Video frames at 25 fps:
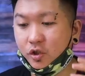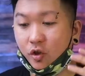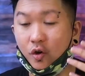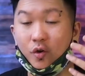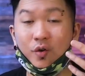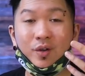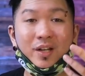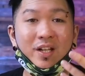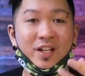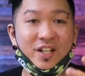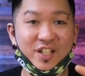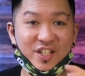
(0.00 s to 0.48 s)
So
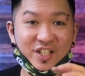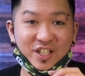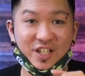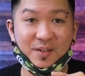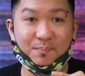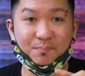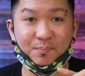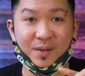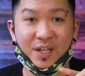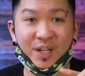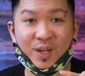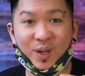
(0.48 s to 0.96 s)
only the
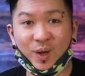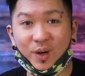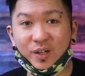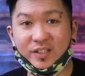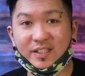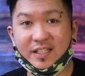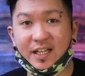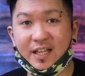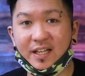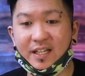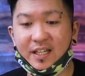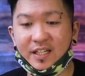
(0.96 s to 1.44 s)
shipping
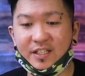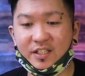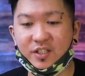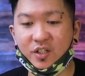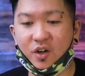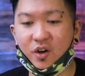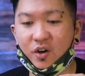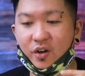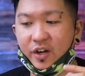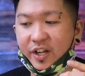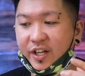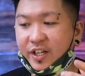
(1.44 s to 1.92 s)
cost
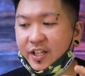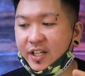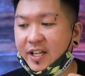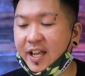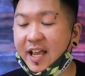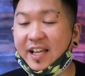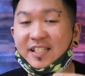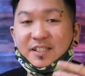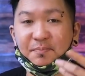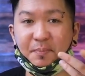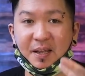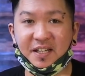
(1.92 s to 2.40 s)
is already
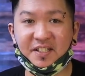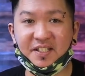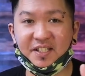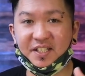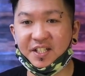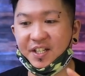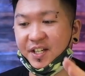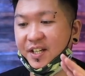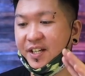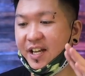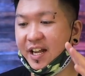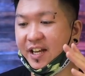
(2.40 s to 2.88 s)

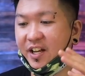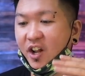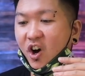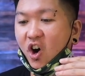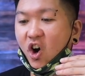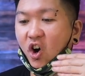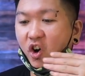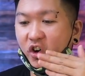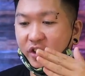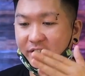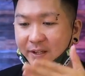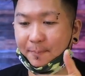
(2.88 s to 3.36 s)
expensier than
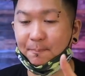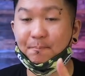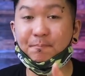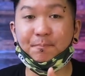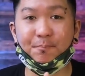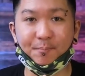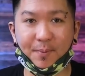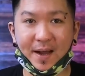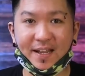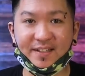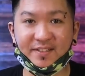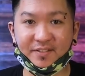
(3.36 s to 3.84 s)
all the
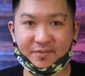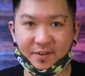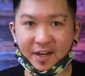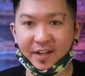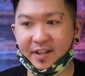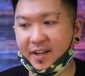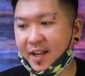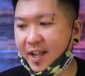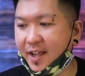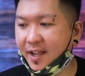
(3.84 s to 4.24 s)
parts right